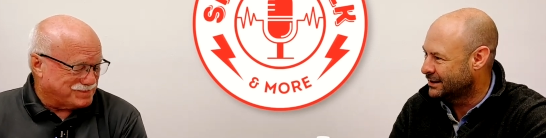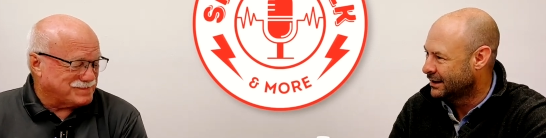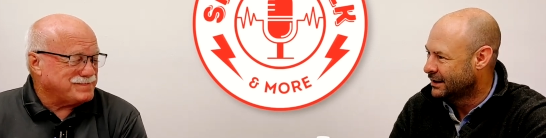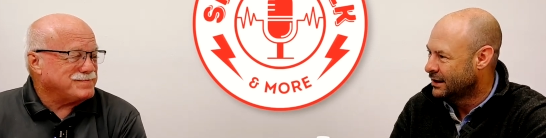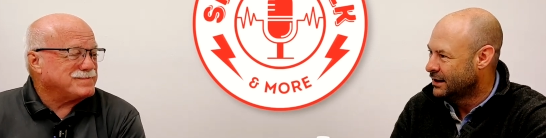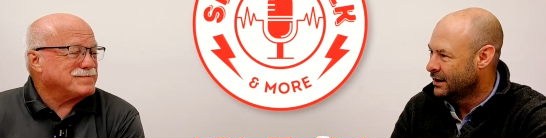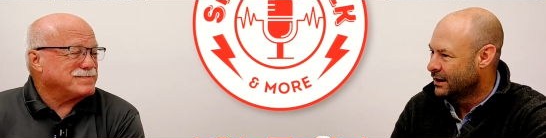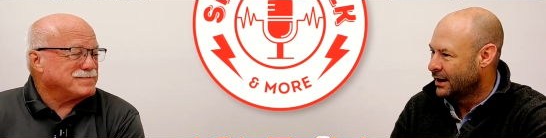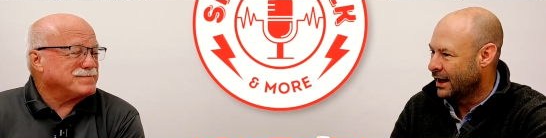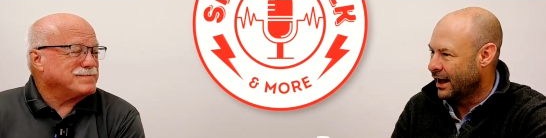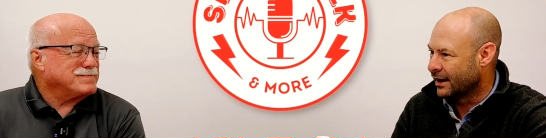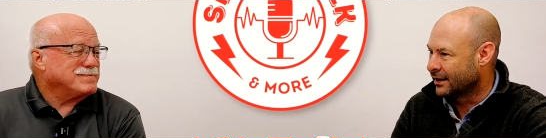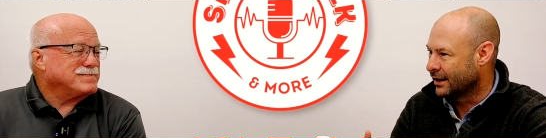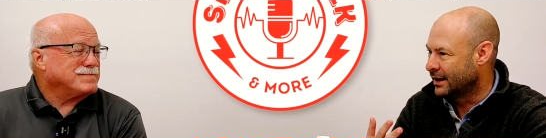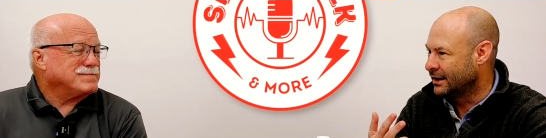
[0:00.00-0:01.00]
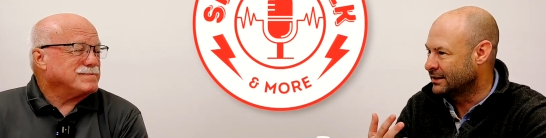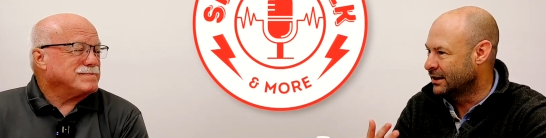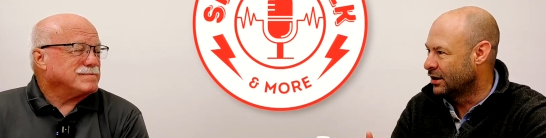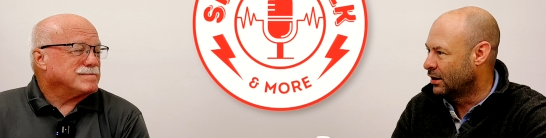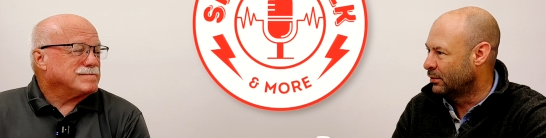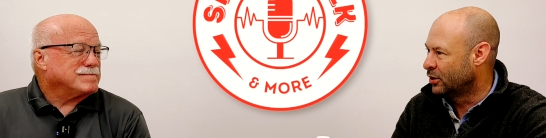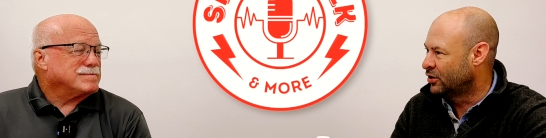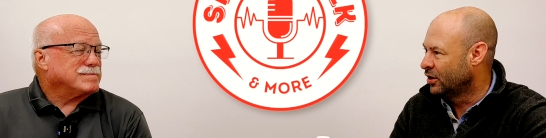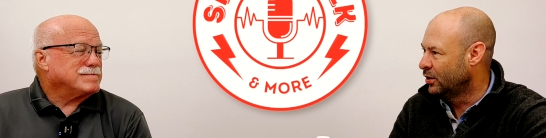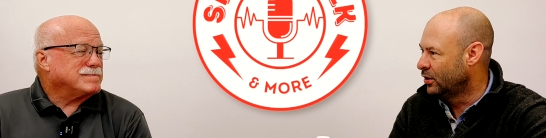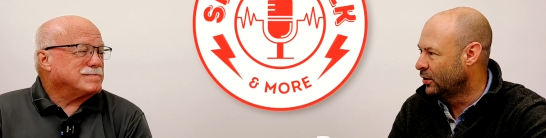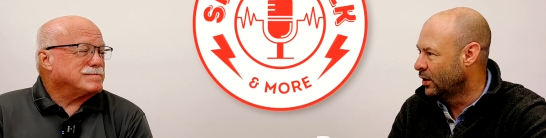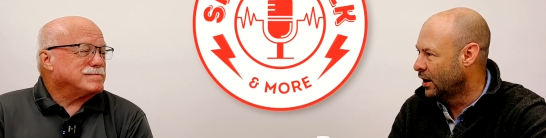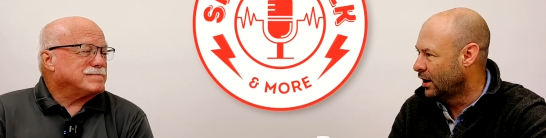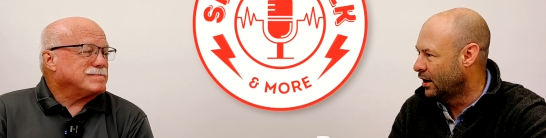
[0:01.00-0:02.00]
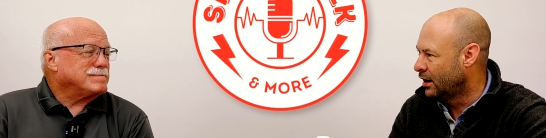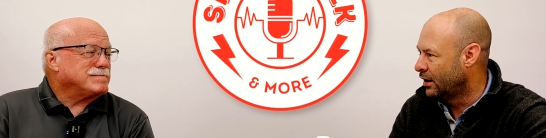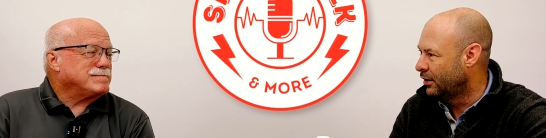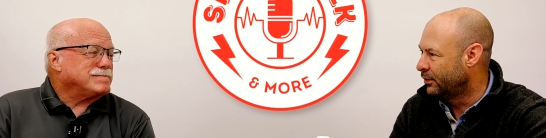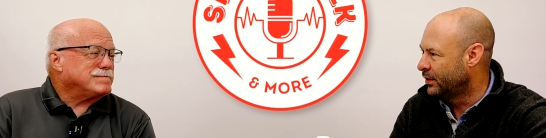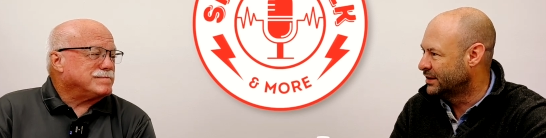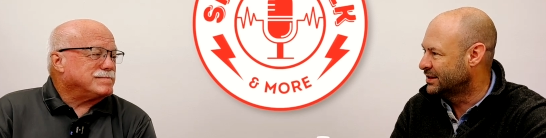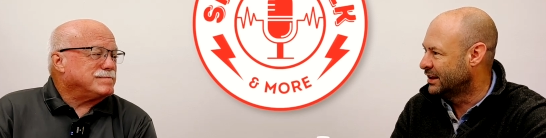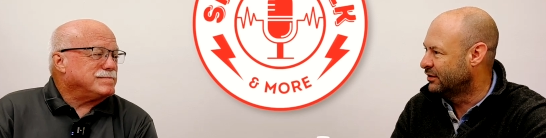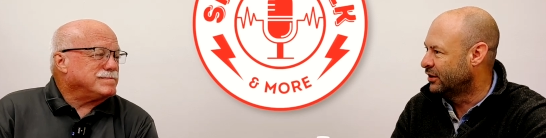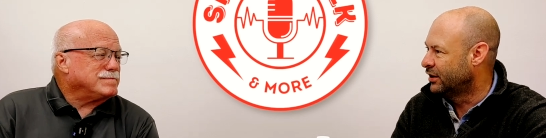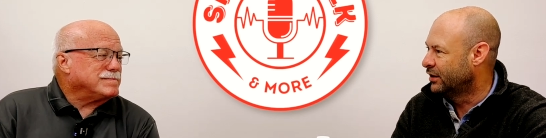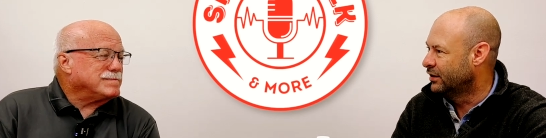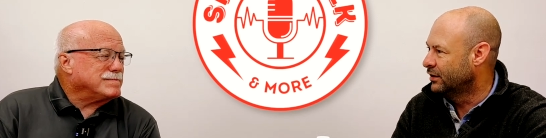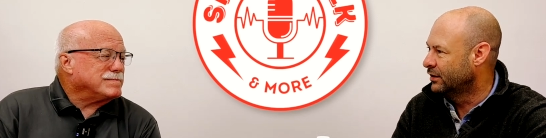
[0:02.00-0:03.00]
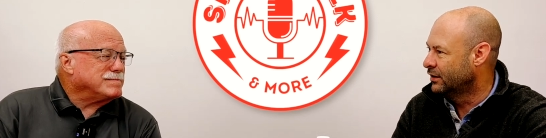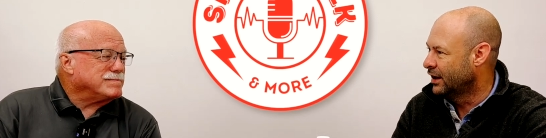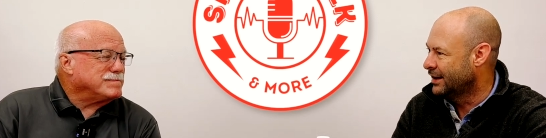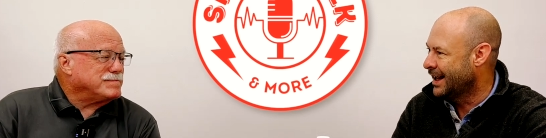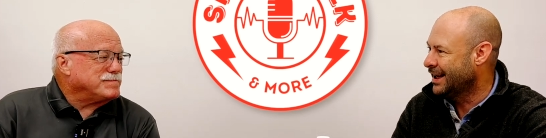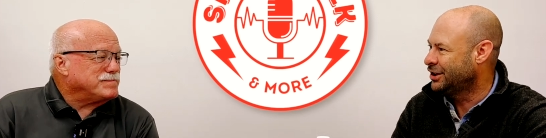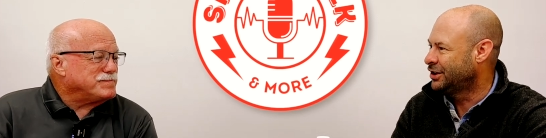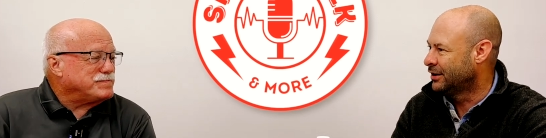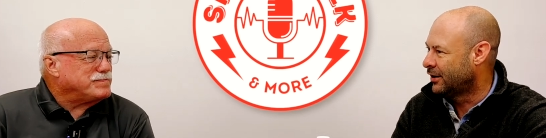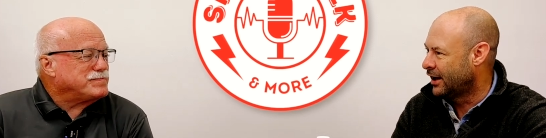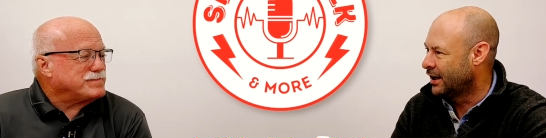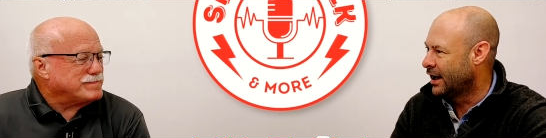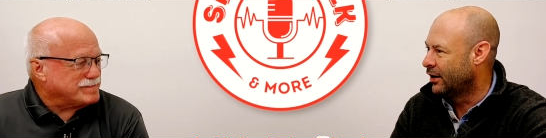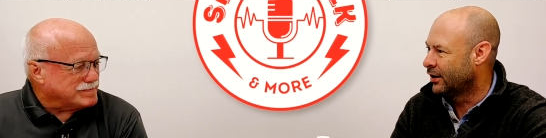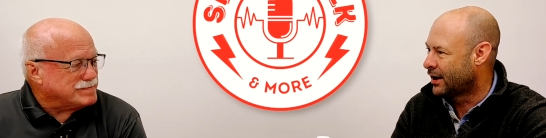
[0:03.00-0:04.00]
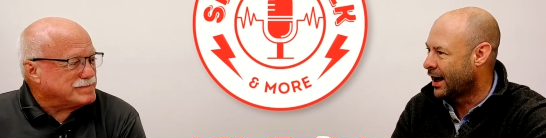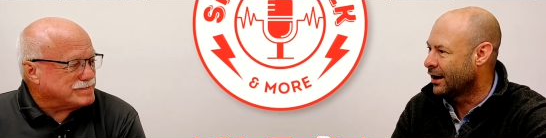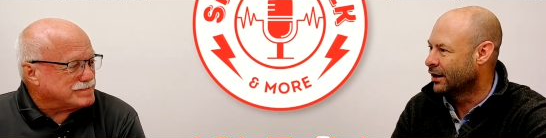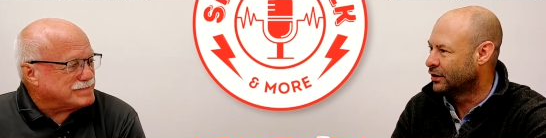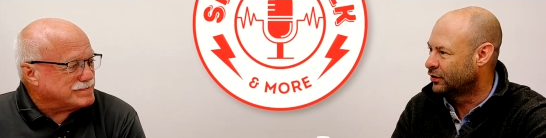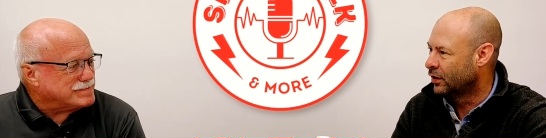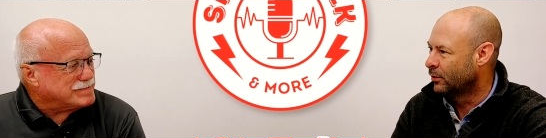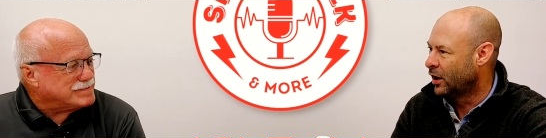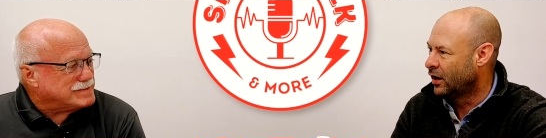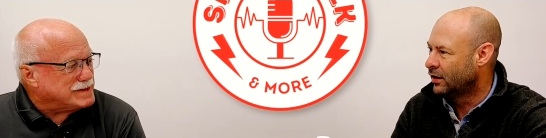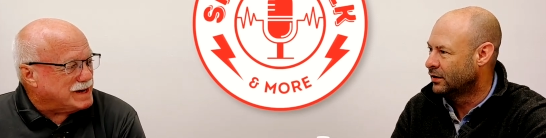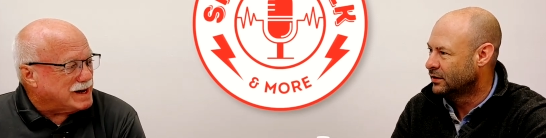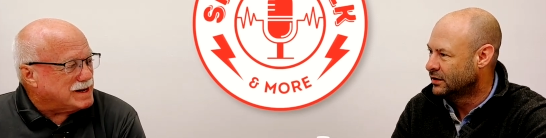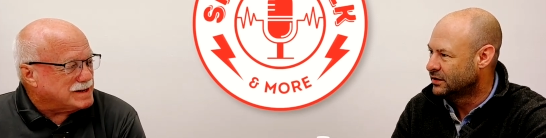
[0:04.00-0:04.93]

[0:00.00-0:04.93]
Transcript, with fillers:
Speaker 1: Mm-hmm I think he's the number two uh, receiver in the nation right now in college football. Yeah.